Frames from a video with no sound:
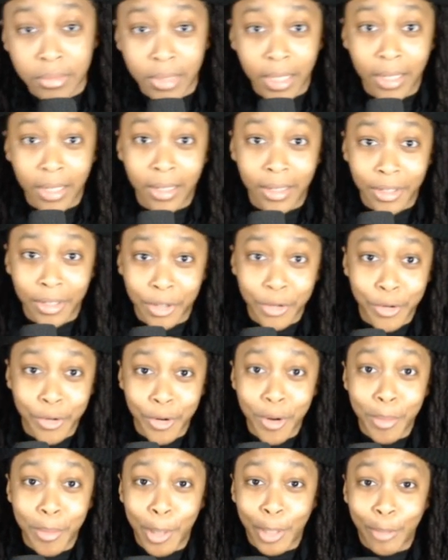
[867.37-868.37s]
And you
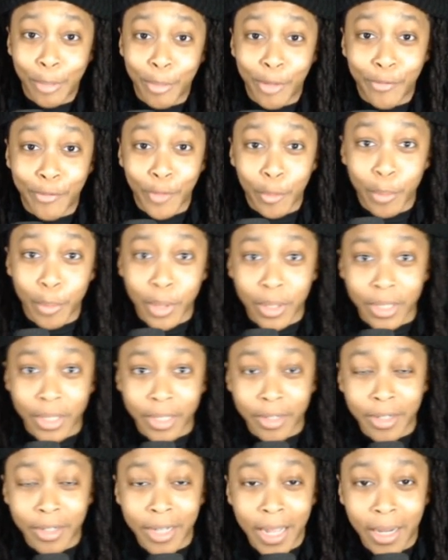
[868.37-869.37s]
know about the Buffalo Bill and
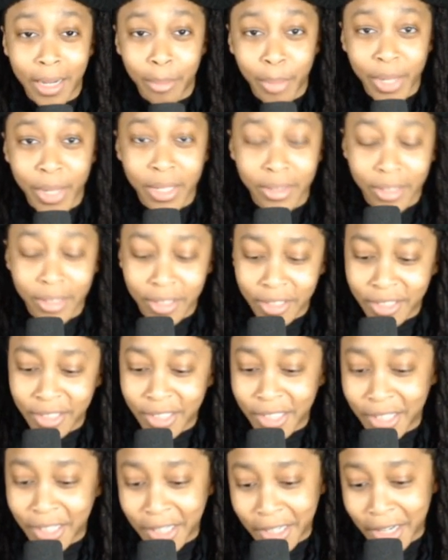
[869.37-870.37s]
Carolina Panthers
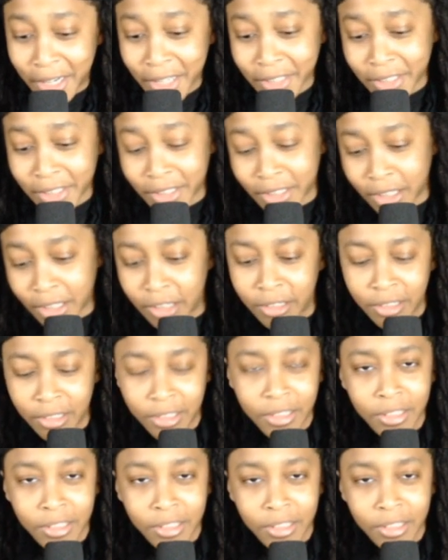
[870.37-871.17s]
uh, connection, so